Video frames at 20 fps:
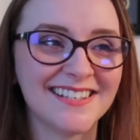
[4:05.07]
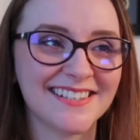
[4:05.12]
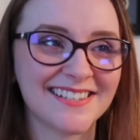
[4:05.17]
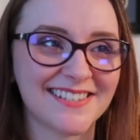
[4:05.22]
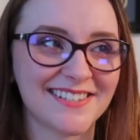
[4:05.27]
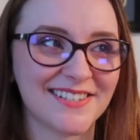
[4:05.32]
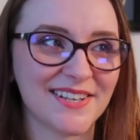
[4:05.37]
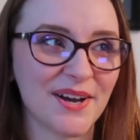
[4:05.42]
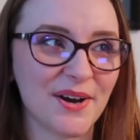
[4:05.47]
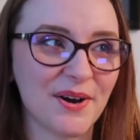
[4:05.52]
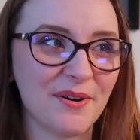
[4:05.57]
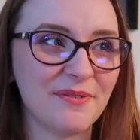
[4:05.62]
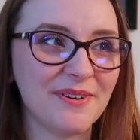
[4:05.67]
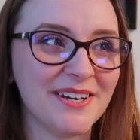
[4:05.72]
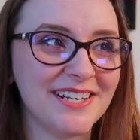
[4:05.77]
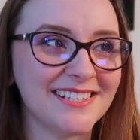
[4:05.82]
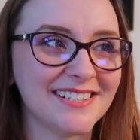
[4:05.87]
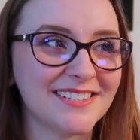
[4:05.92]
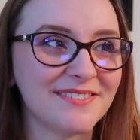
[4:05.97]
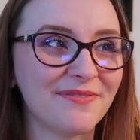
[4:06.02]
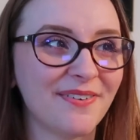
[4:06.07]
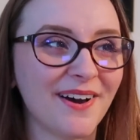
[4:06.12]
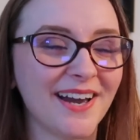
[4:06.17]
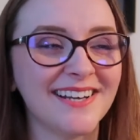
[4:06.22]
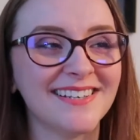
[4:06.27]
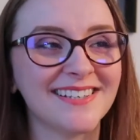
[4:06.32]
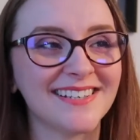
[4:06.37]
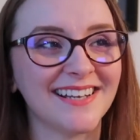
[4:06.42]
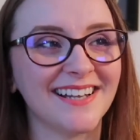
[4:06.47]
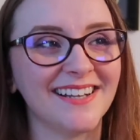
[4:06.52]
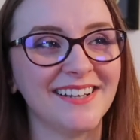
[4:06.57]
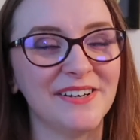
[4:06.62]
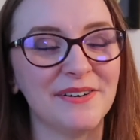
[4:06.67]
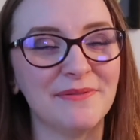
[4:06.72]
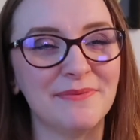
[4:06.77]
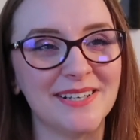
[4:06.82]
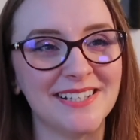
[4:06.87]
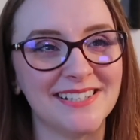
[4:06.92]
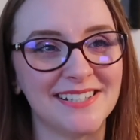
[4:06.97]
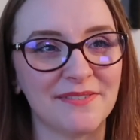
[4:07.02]
so we did find it a
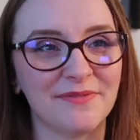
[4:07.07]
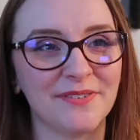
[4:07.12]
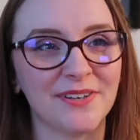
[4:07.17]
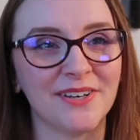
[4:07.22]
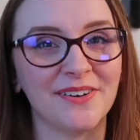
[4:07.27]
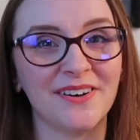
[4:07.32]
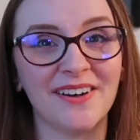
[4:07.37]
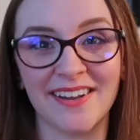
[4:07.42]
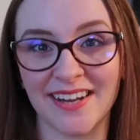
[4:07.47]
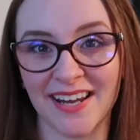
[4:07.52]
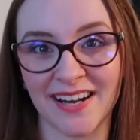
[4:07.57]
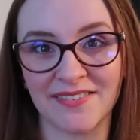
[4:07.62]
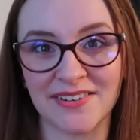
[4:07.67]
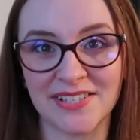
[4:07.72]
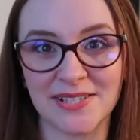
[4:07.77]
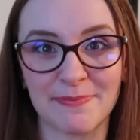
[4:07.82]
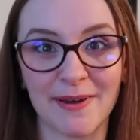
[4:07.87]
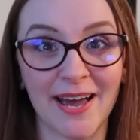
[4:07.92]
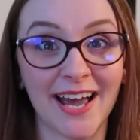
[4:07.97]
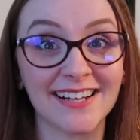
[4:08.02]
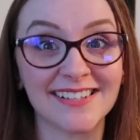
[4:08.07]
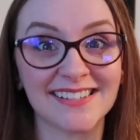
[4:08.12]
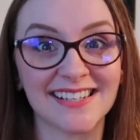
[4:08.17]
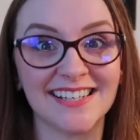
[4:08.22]
little bit difficult in that respect